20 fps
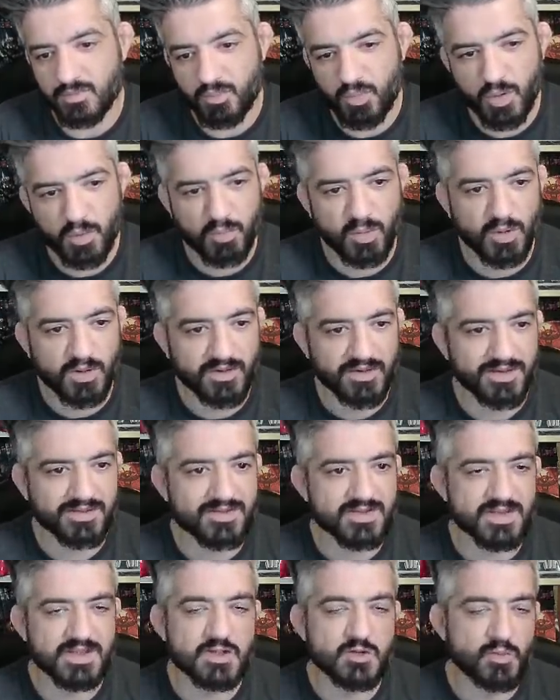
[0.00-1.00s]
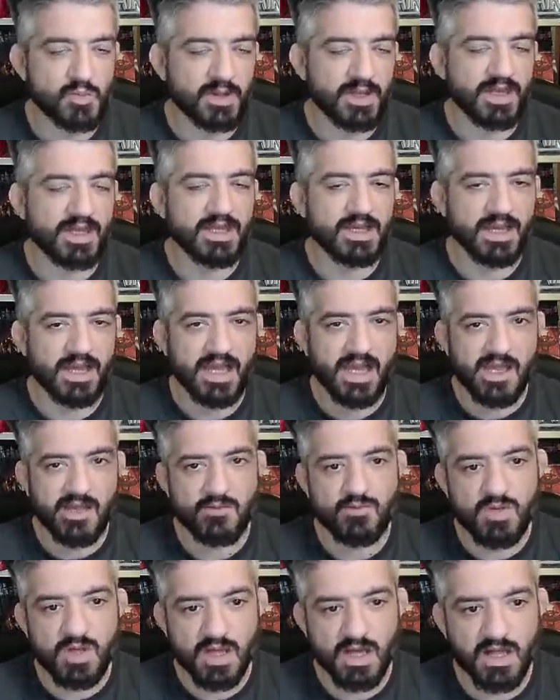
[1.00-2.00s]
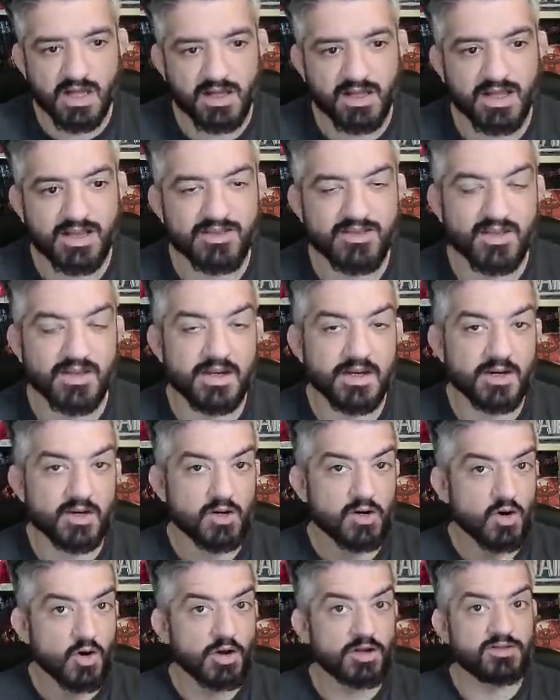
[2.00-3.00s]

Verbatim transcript: people that is playing ABL and they are going